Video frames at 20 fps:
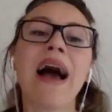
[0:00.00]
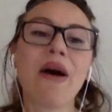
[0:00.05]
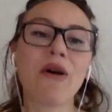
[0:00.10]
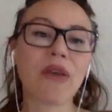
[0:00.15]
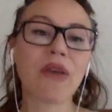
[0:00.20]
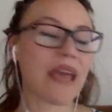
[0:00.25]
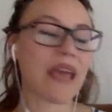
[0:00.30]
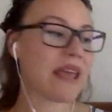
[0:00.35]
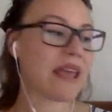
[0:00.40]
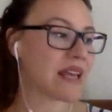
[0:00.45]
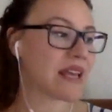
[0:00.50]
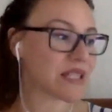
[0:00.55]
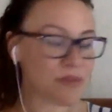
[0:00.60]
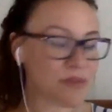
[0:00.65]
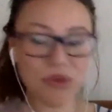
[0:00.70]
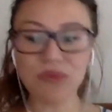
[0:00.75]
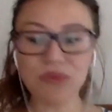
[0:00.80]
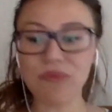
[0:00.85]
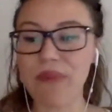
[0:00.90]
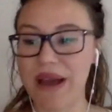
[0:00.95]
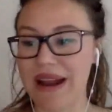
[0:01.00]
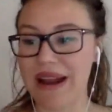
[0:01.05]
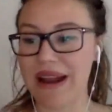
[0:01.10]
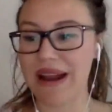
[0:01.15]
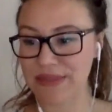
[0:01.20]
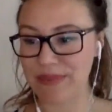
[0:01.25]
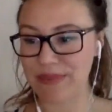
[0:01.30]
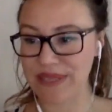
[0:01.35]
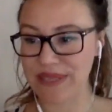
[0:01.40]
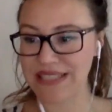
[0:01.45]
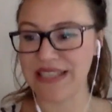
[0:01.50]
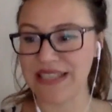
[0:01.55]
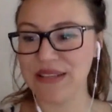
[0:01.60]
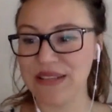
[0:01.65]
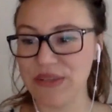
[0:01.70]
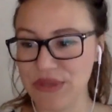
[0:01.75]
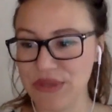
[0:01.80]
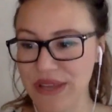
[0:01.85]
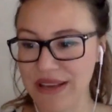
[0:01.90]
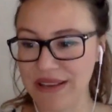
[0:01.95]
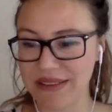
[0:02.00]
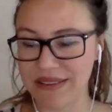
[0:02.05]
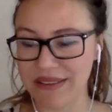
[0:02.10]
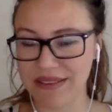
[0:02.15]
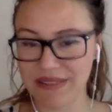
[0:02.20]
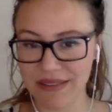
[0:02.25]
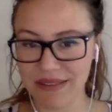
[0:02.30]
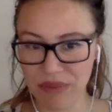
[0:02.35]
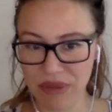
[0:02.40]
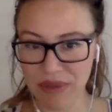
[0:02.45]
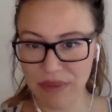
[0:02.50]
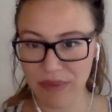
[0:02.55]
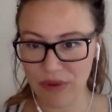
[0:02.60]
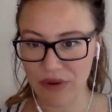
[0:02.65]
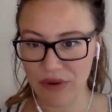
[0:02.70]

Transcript: Okay. Yes, moon bad aspects. Let's do that. People